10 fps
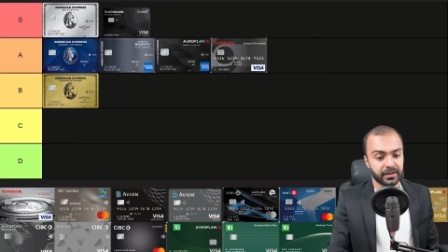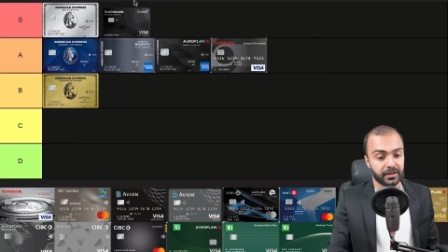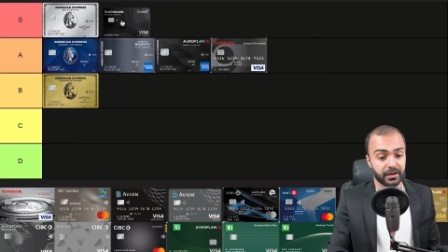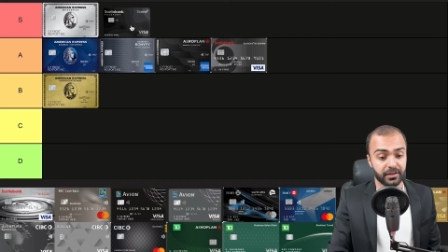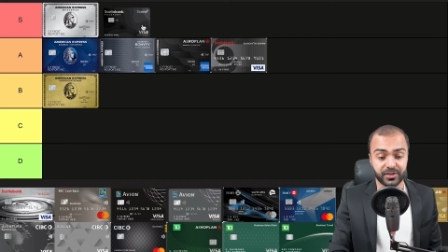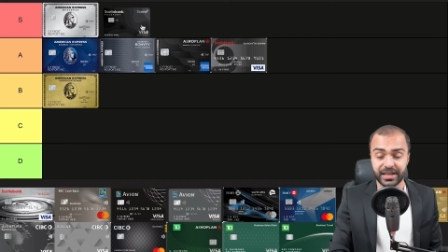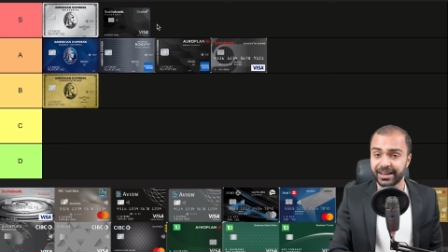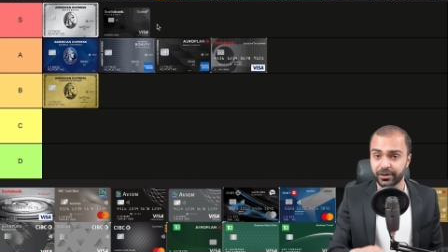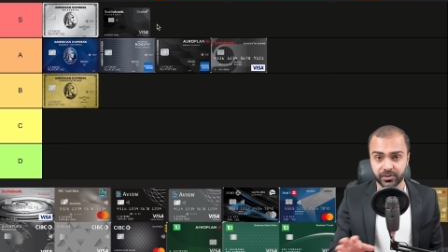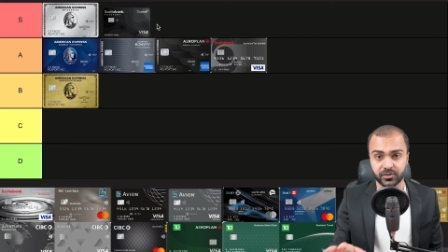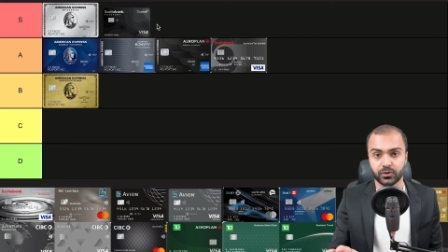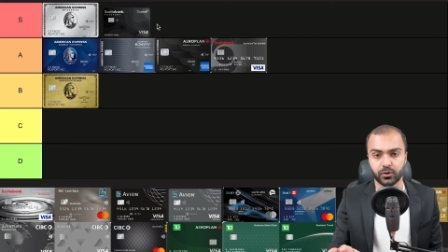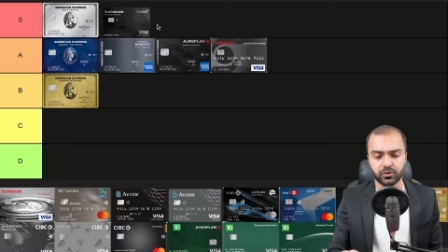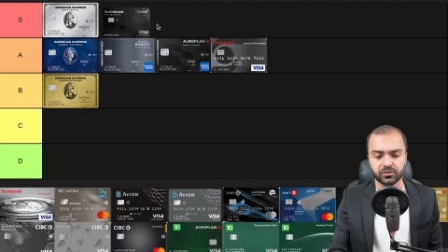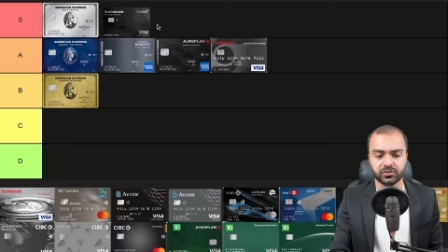That on its
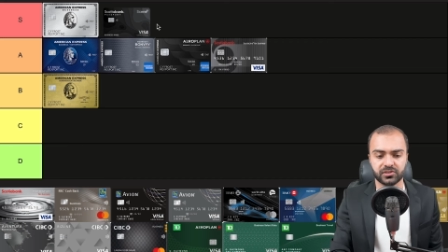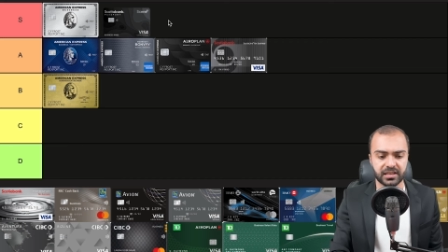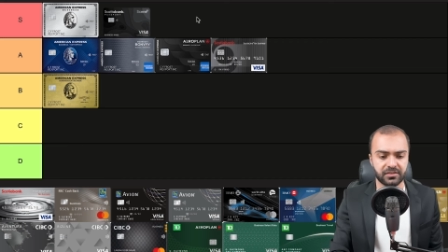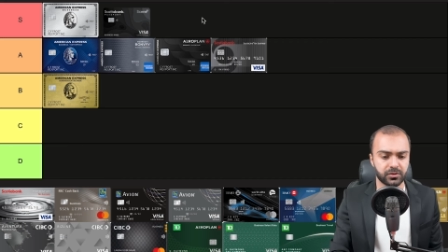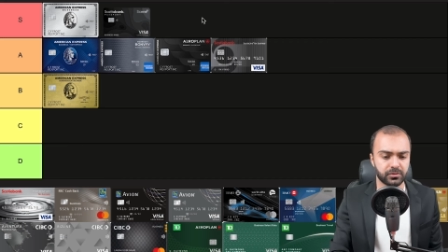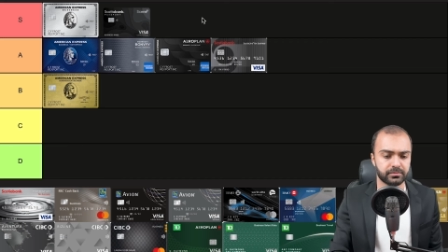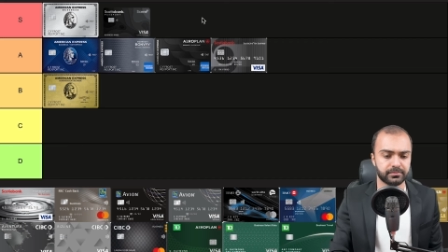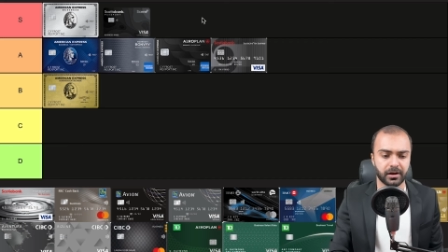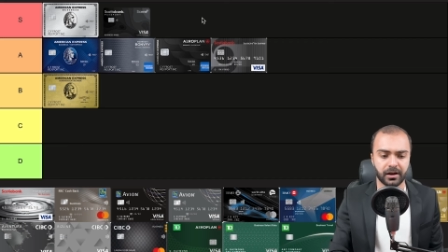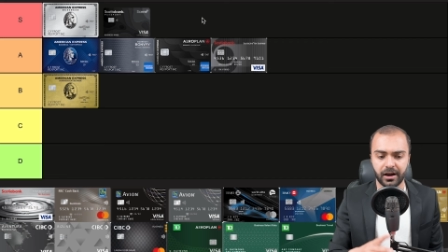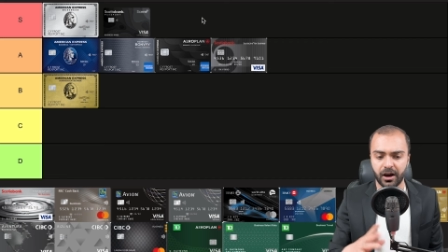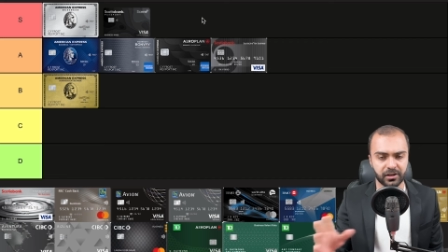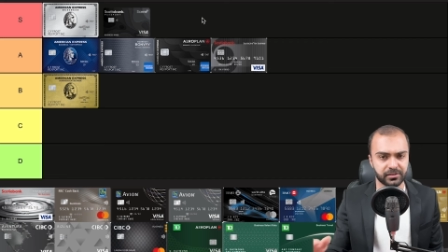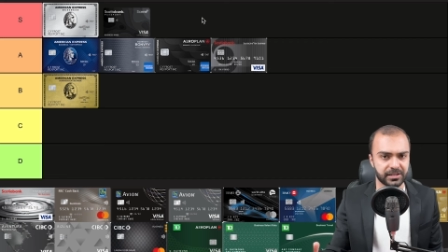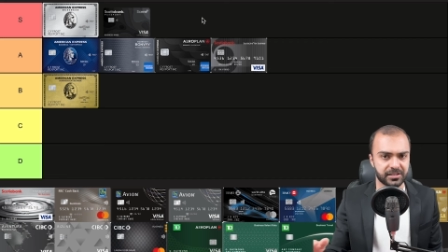own could save you
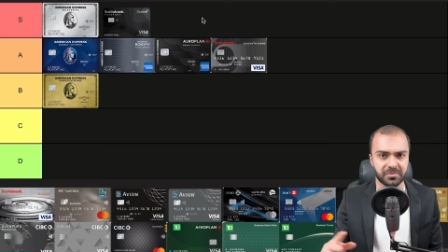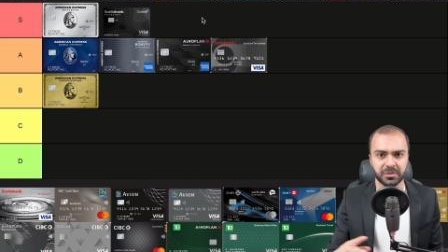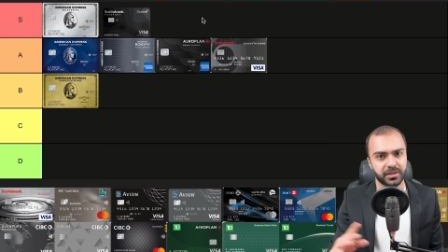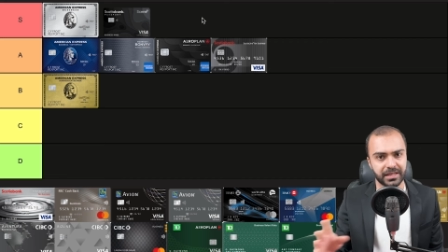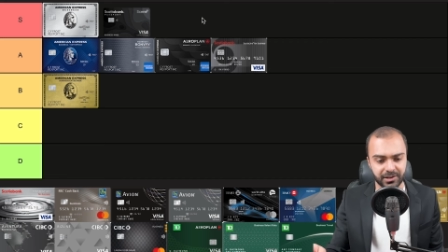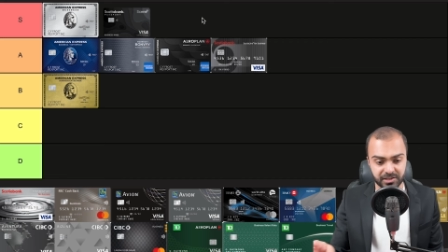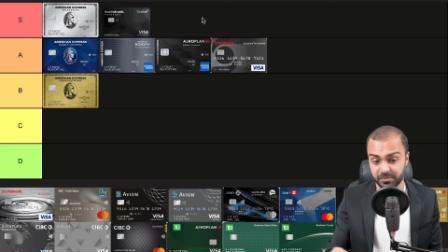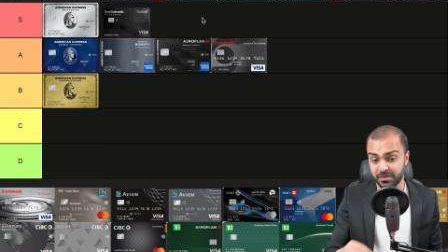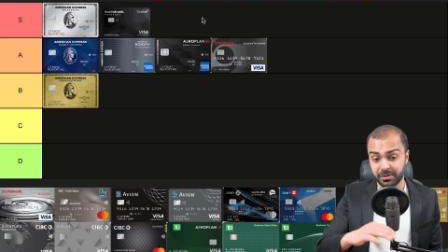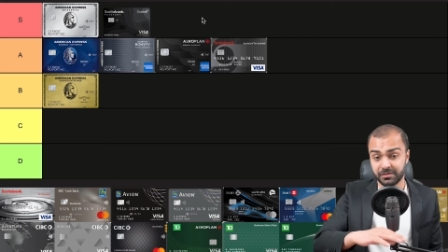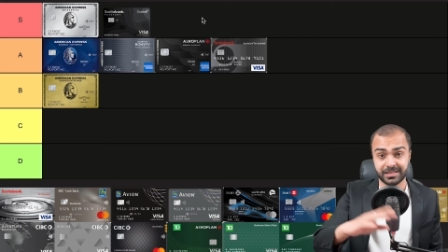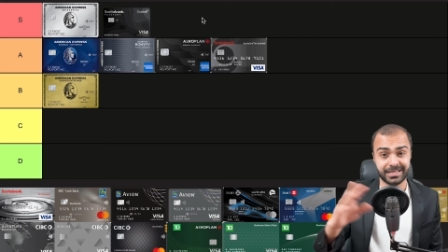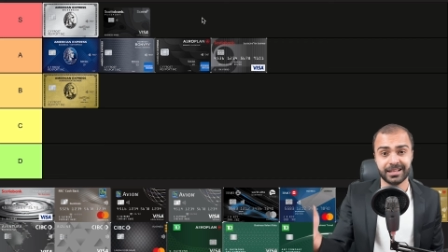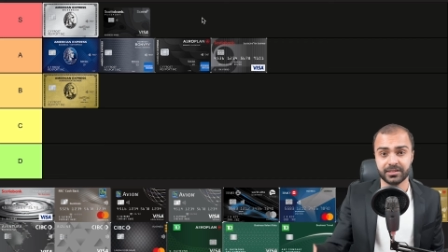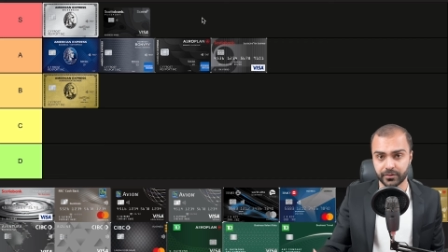hundreds, maybe thousands, maybe even
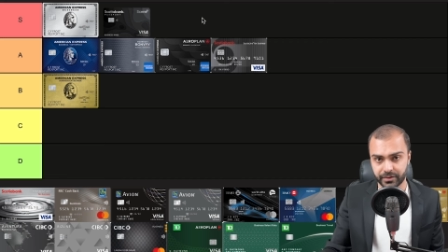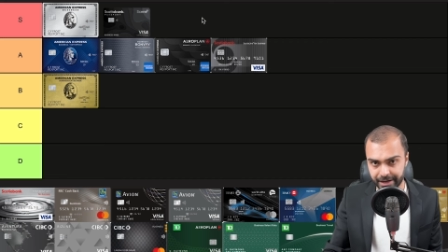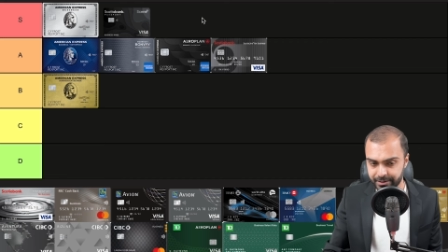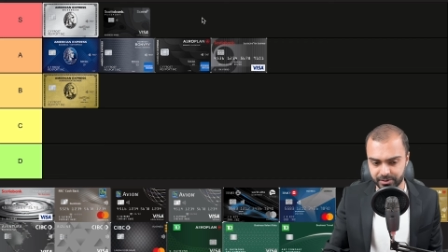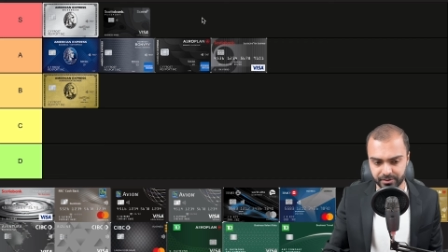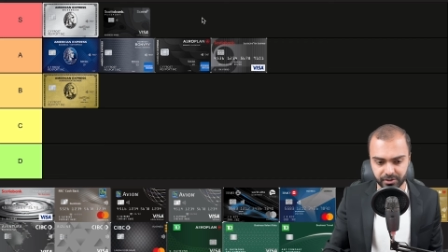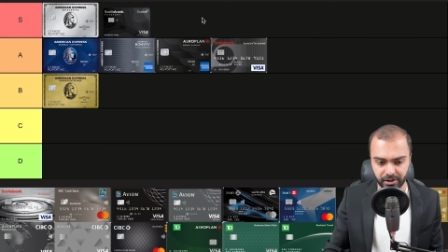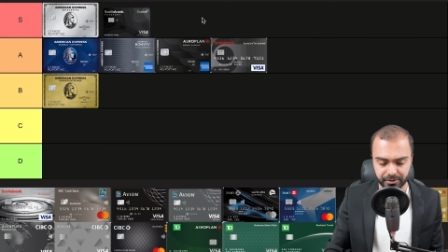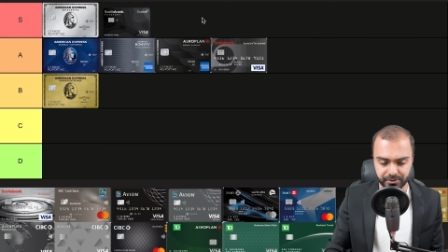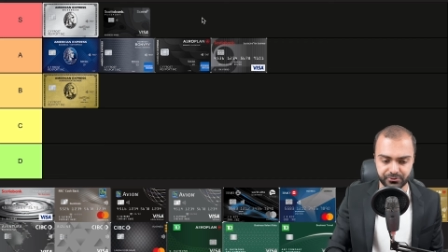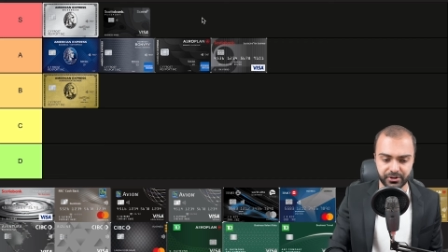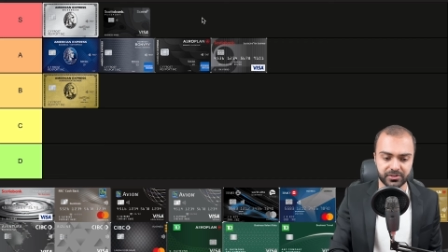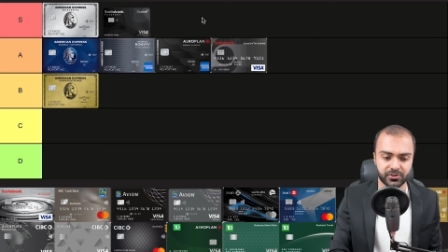tens of thousands of dollars, right?